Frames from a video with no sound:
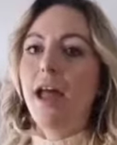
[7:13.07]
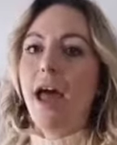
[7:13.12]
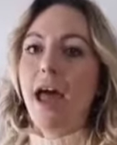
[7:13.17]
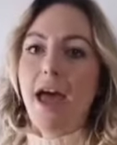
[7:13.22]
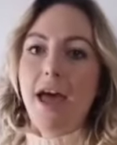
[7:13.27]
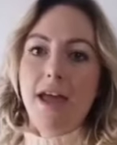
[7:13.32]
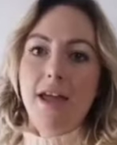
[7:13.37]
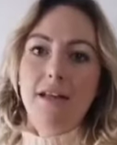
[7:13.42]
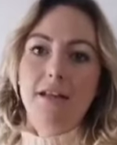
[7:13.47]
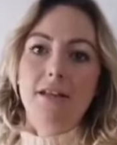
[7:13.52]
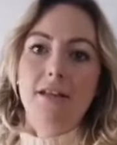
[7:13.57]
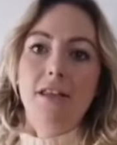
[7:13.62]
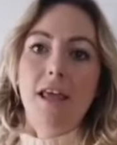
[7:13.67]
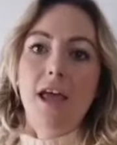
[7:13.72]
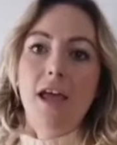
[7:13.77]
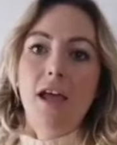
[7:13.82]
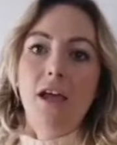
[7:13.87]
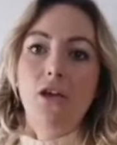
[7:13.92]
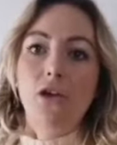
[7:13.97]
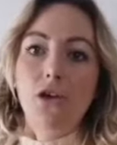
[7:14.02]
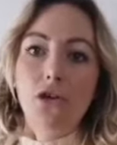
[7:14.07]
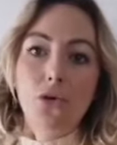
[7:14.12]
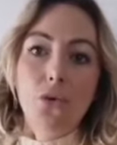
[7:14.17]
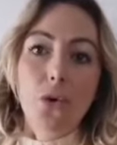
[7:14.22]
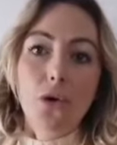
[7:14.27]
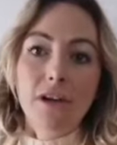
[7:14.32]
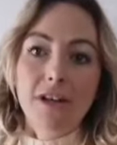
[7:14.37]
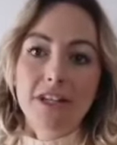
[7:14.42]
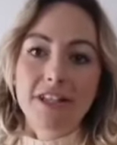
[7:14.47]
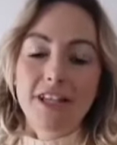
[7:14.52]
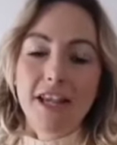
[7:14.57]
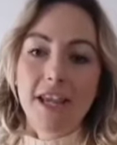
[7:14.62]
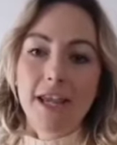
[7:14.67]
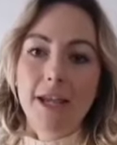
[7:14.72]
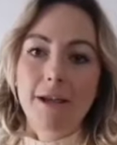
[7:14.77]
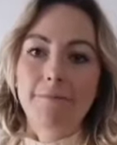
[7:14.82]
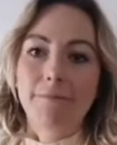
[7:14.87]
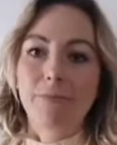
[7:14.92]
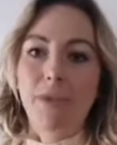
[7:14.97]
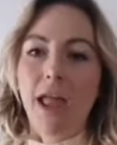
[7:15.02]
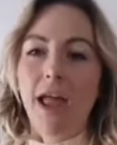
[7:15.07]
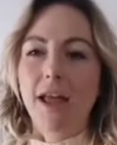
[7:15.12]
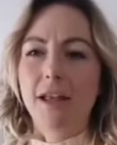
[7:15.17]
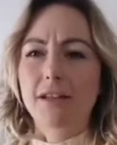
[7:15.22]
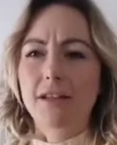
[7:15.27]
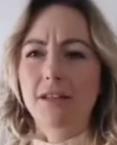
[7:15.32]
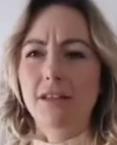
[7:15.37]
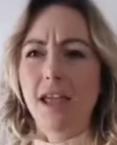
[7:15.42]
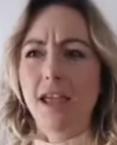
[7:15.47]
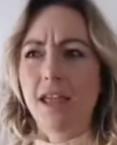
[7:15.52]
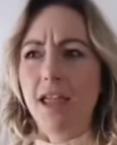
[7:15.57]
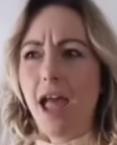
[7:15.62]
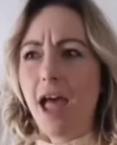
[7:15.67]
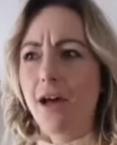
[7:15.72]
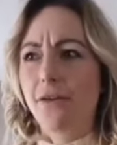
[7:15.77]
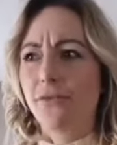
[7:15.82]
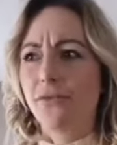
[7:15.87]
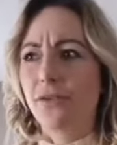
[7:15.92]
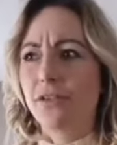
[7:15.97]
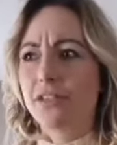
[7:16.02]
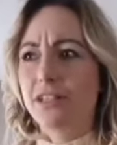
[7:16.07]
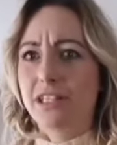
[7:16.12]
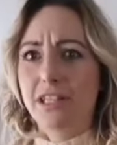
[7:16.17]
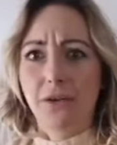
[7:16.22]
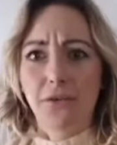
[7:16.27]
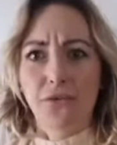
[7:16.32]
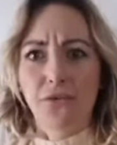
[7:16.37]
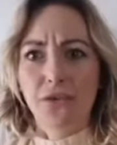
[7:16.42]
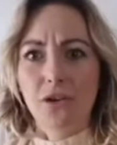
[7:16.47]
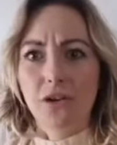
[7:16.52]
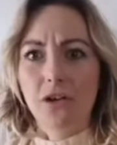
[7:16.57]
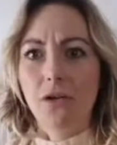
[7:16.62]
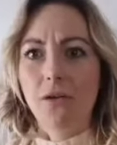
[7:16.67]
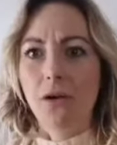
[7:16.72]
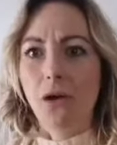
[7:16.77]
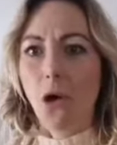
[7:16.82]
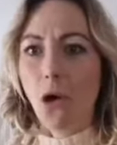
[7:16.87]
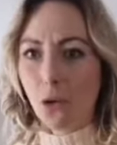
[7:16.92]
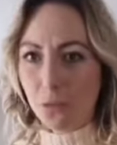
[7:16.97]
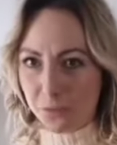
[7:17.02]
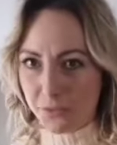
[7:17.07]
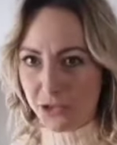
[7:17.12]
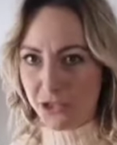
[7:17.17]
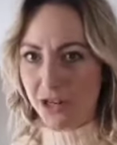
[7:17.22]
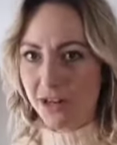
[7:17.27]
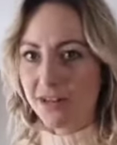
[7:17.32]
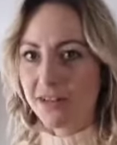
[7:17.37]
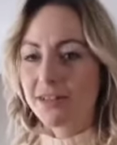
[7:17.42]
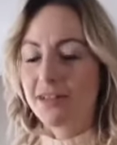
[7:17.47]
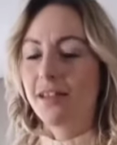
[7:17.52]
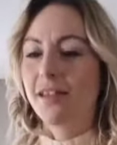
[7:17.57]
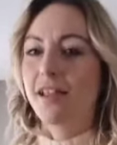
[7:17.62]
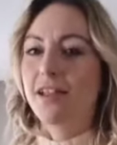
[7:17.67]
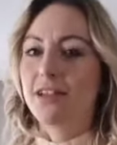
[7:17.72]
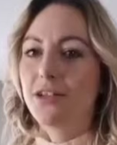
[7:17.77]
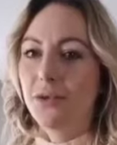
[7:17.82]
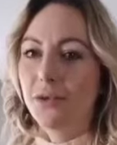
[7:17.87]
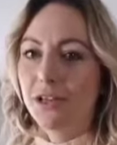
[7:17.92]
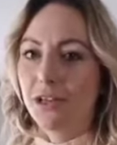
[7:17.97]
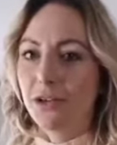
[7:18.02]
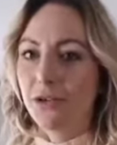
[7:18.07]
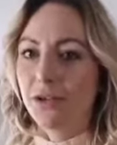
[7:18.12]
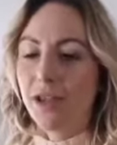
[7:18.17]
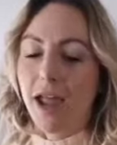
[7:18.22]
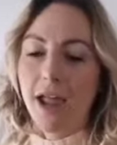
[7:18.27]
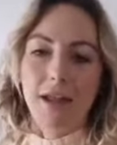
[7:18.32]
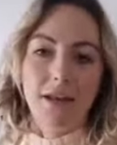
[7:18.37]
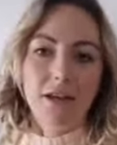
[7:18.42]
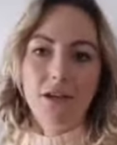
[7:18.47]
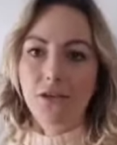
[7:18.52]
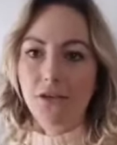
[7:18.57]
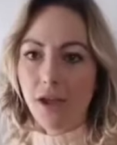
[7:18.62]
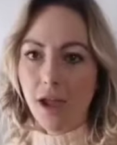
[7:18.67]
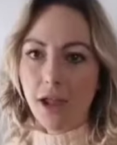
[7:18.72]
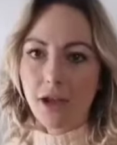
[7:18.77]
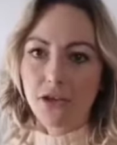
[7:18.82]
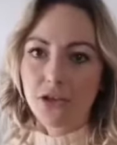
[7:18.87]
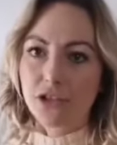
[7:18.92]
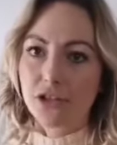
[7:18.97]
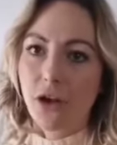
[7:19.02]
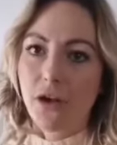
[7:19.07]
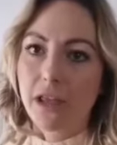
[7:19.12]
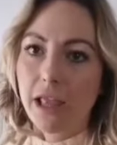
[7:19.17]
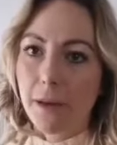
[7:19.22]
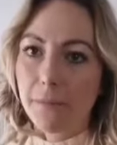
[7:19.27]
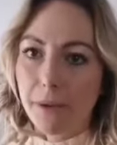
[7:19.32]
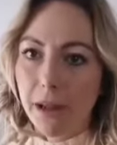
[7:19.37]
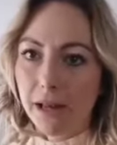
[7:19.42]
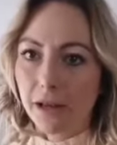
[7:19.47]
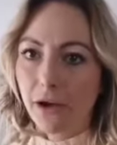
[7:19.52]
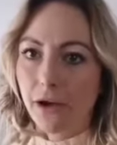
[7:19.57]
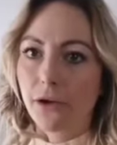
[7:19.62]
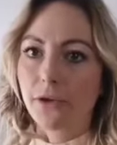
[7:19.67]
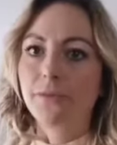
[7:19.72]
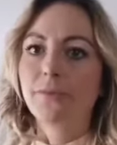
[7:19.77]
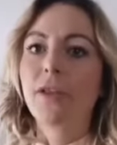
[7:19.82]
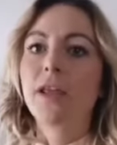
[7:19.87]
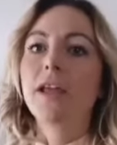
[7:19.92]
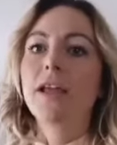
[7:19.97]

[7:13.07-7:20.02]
And they're good quality, and they have different options than they do in the UK. In the UK, you just go and get a pillow.